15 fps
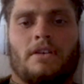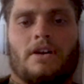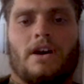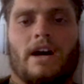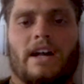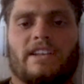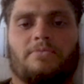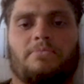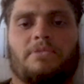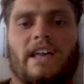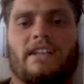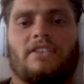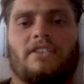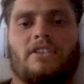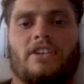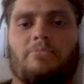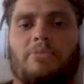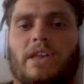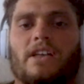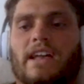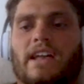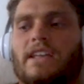I just planned on it
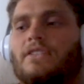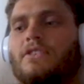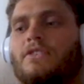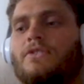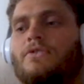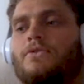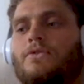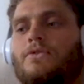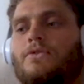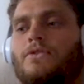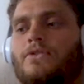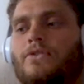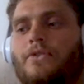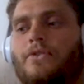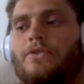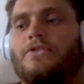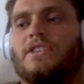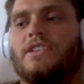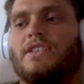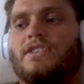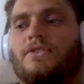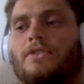being like a little
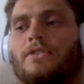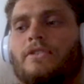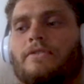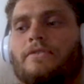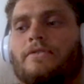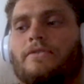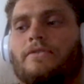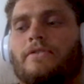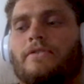cruisy sort of